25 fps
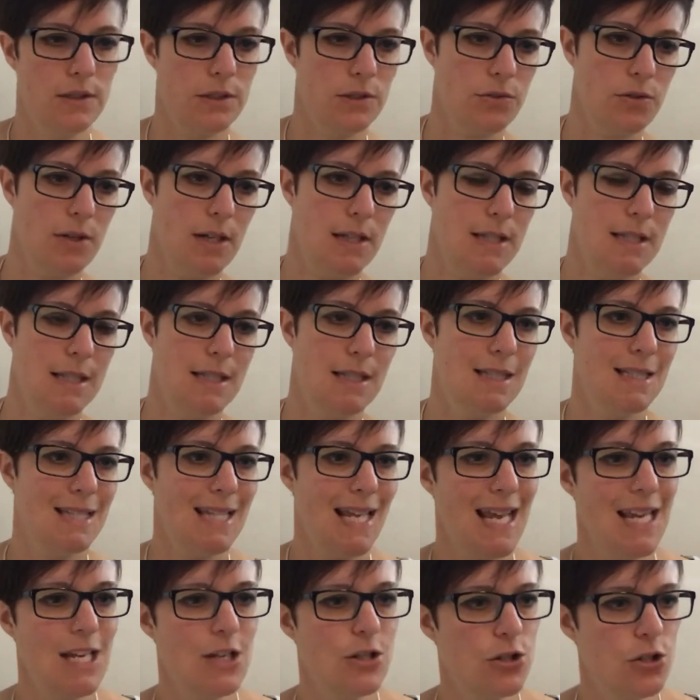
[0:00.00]
It's creating
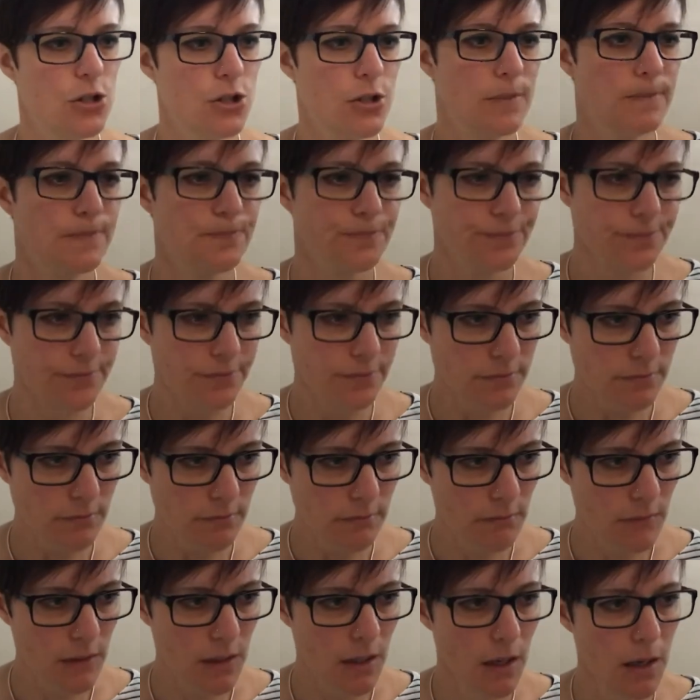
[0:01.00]
tension.
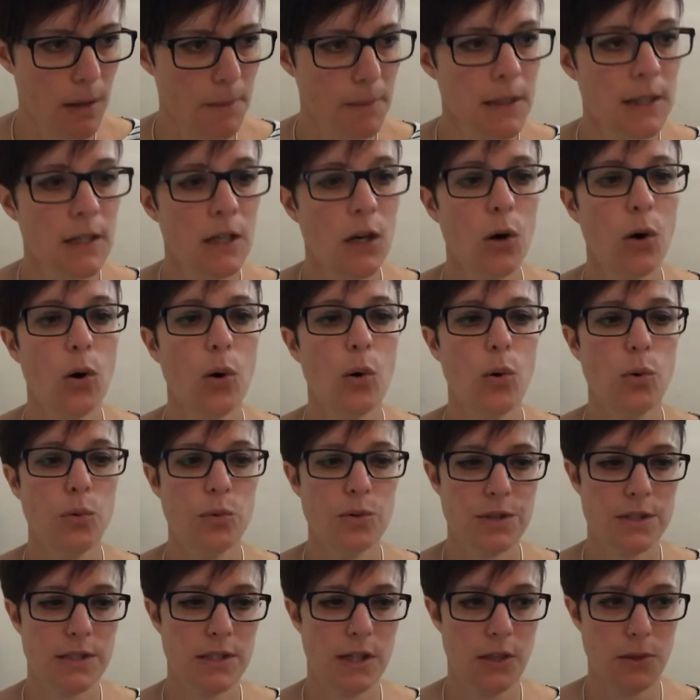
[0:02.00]
Um,
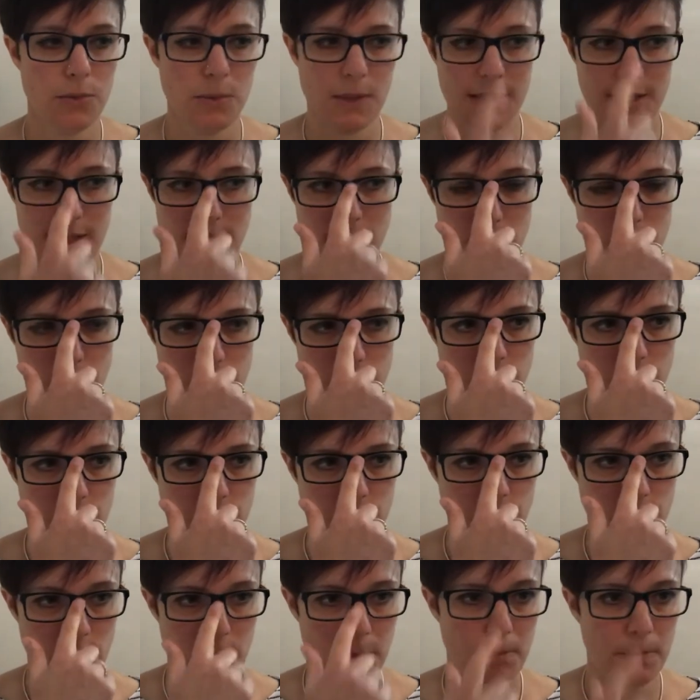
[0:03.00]
also, we see a lot of
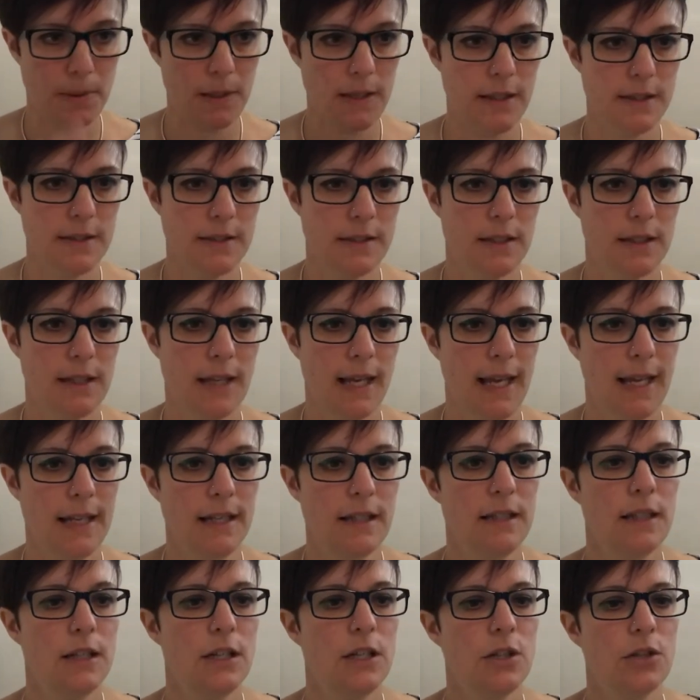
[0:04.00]
triplets,
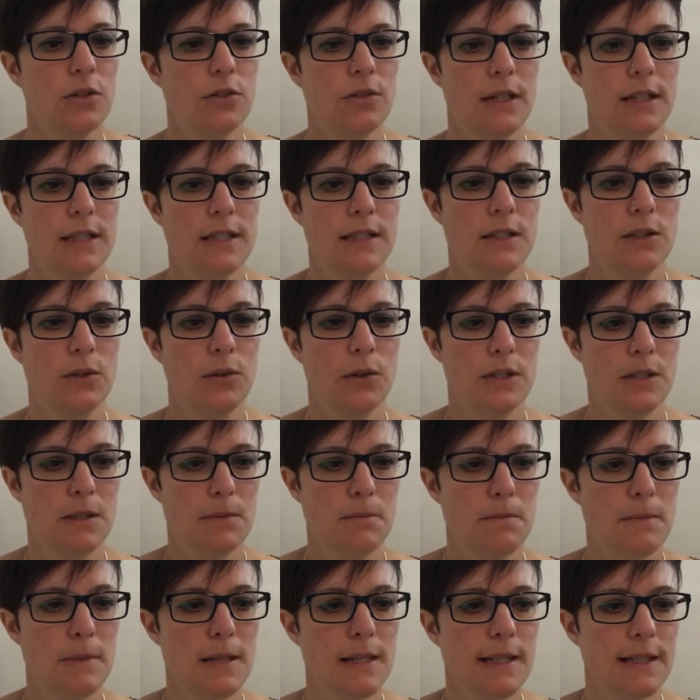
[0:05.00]
again, creating quite a
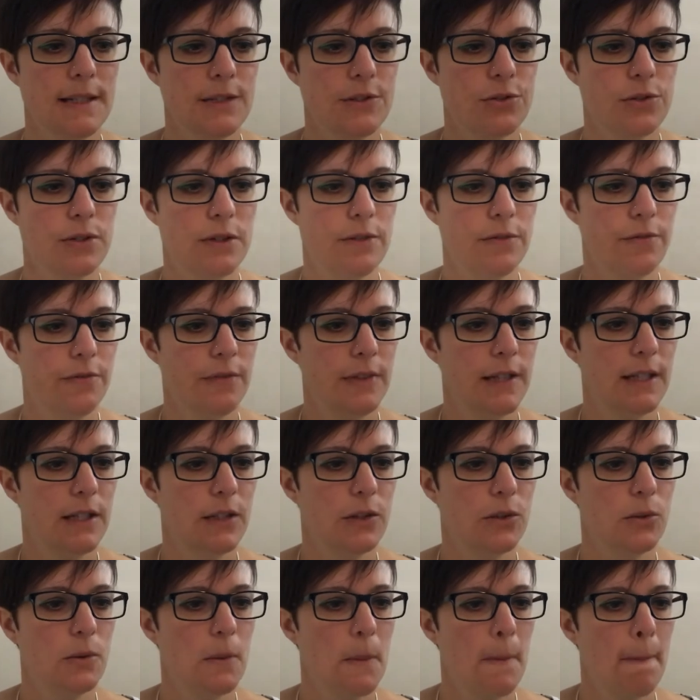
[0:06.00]
military
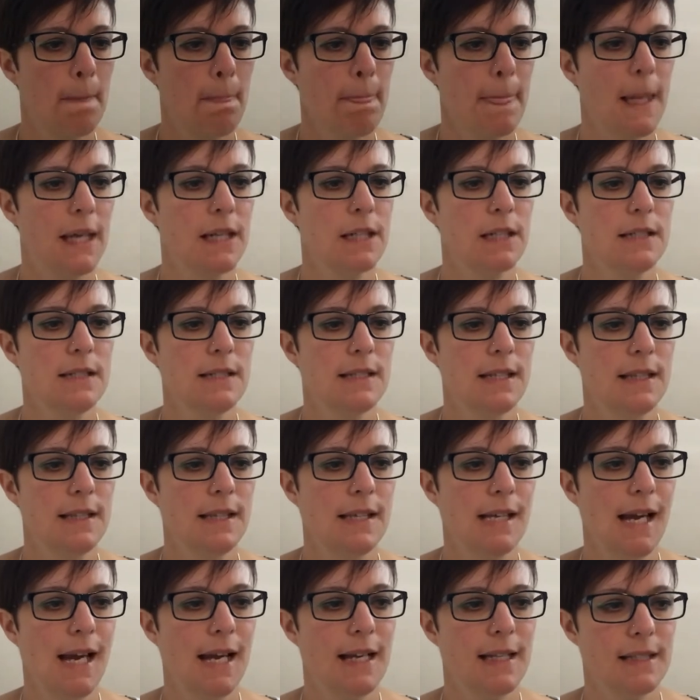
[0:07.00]
feel. And can you see
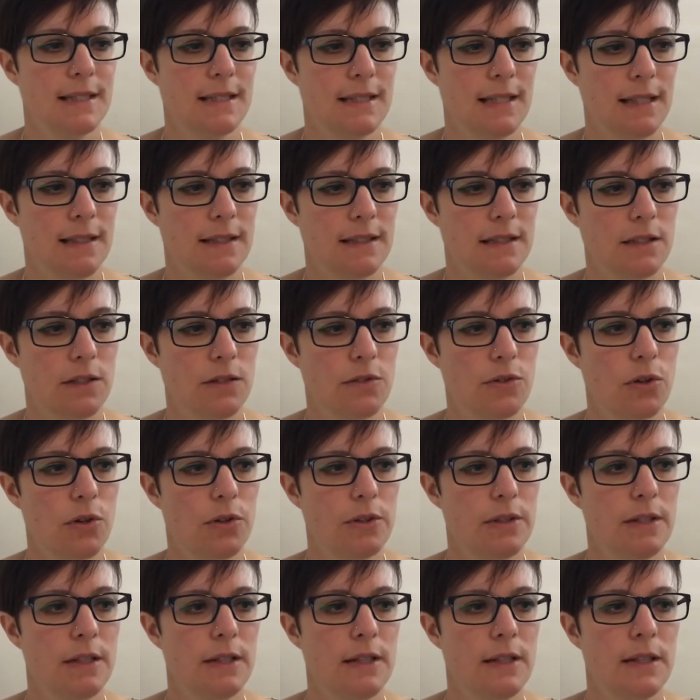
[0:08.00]
the accents are
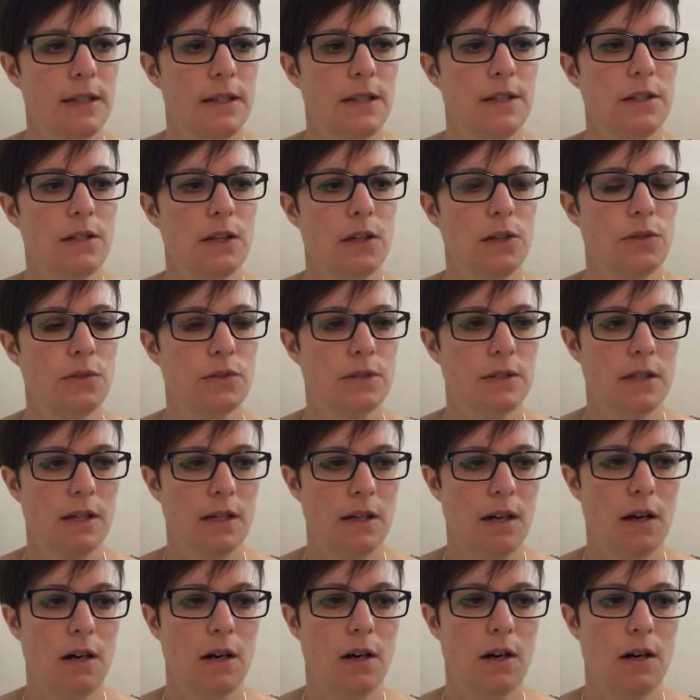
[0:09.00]
on notes that
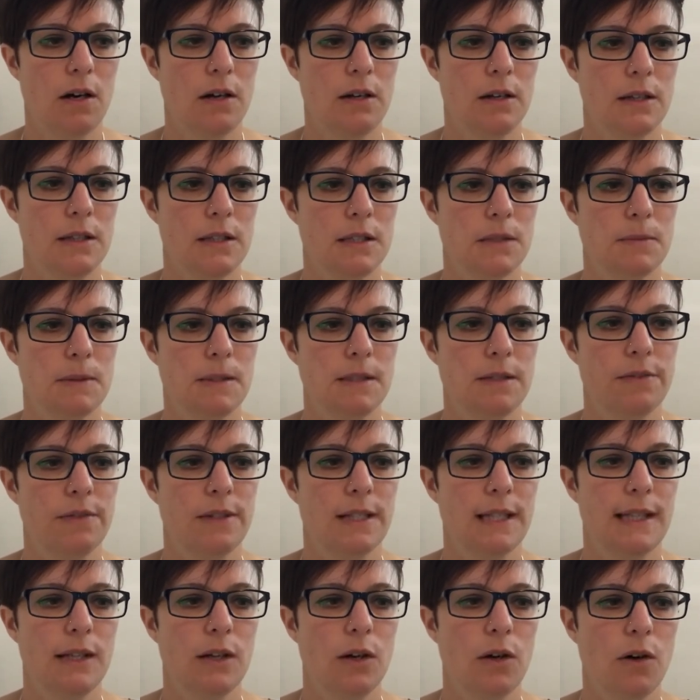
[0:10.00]
are
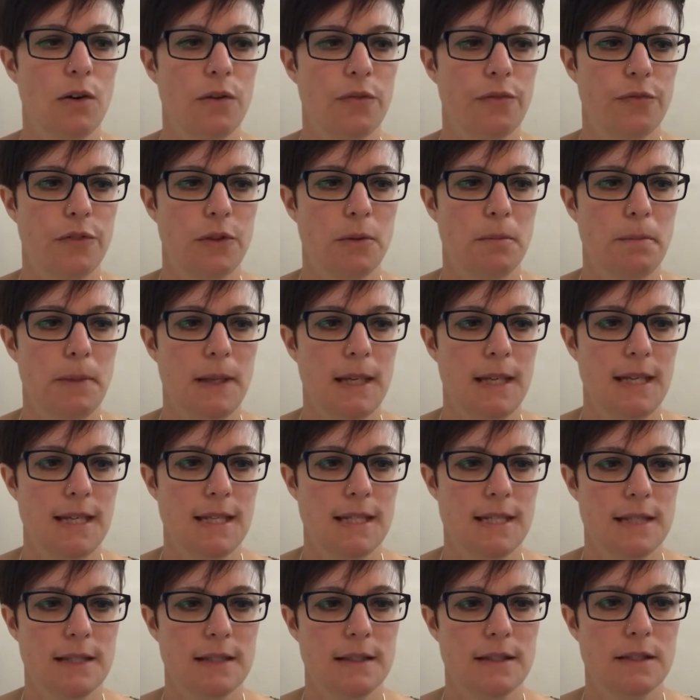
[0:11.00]
specifically off the
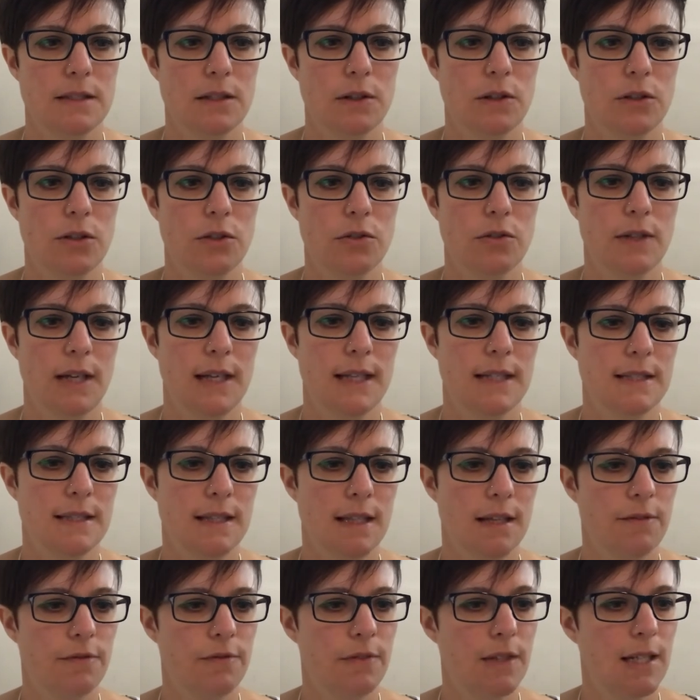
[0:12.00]
beat, so it creates
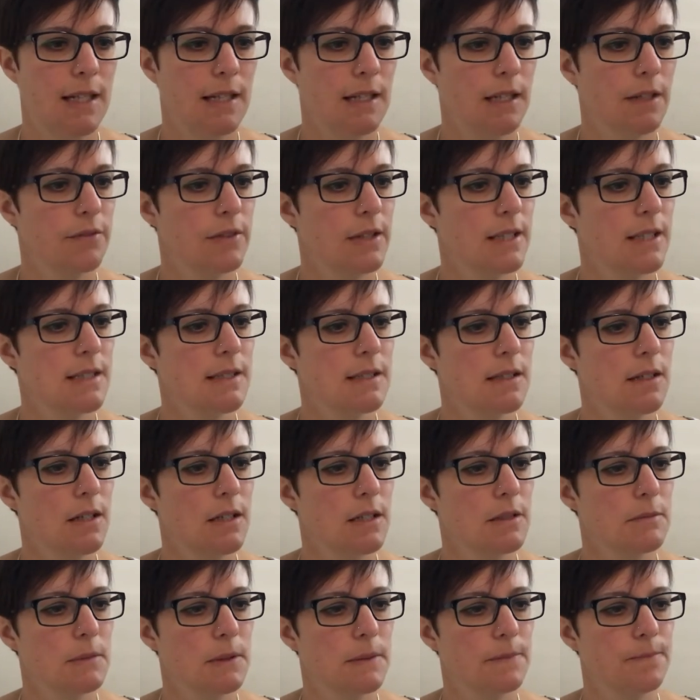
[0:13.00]
that feeling of
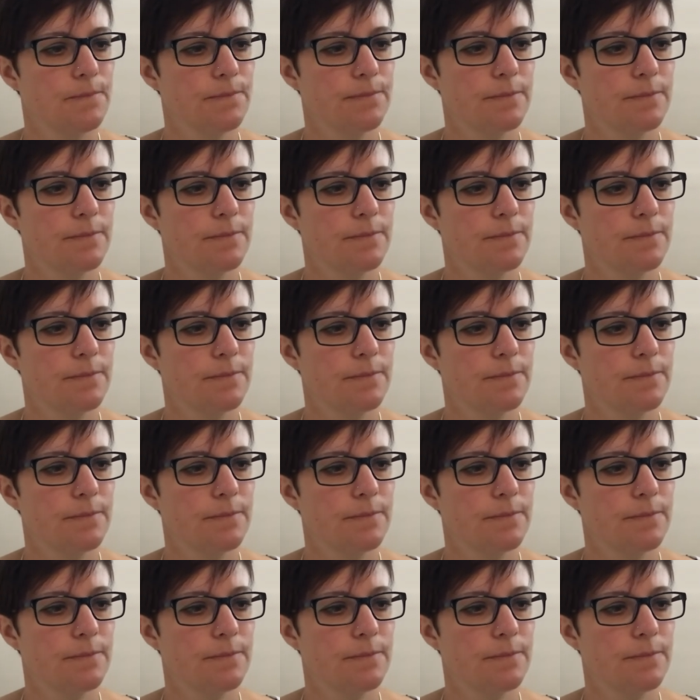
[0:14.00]
excitement.